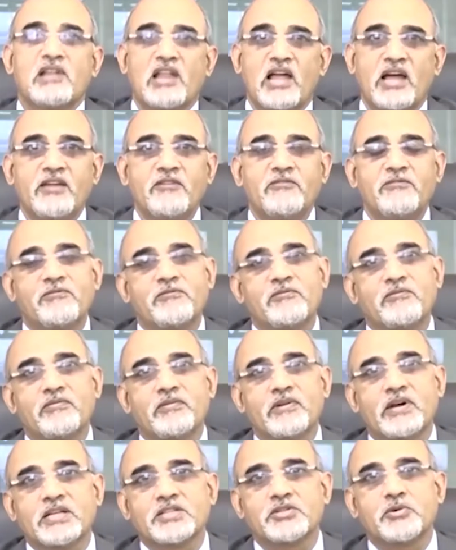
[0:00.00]

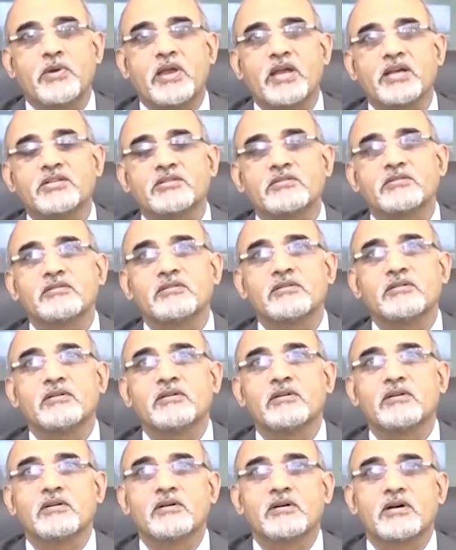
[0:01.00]
life, education,
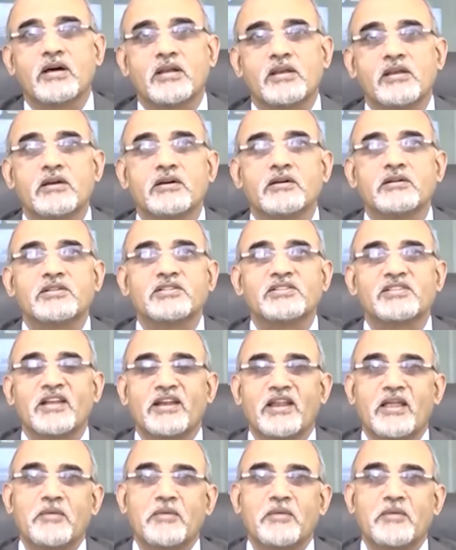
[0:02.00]
careers and